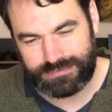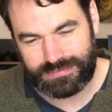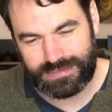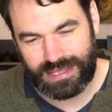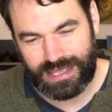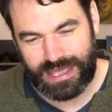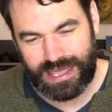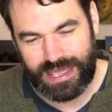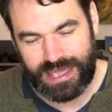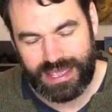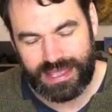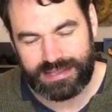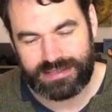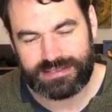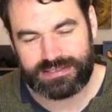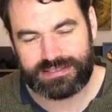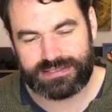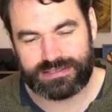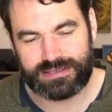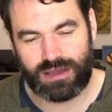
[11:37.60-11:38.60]

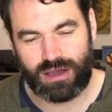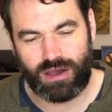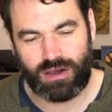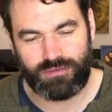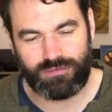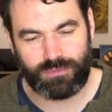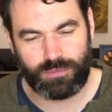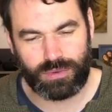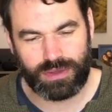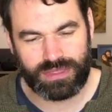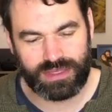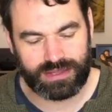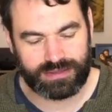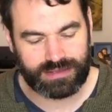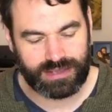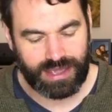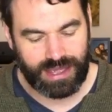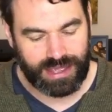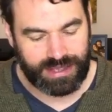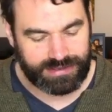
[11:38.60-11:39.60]
hints of with
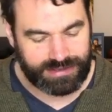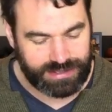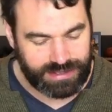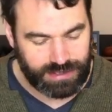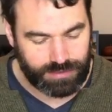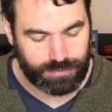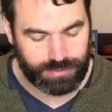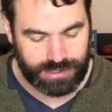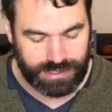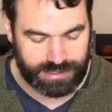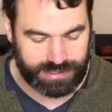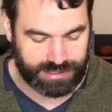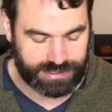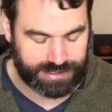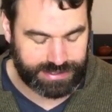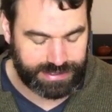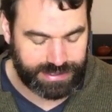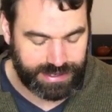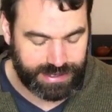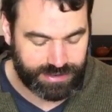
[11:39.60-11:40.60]
it. And here we get a
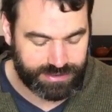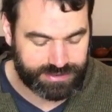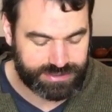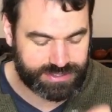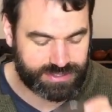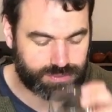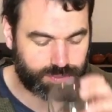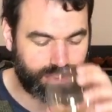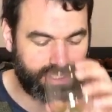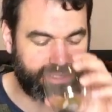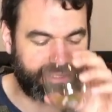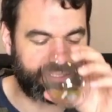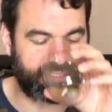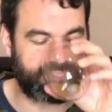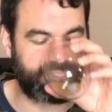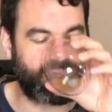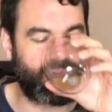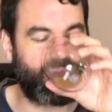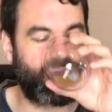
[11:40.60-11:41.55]
clear sweetness.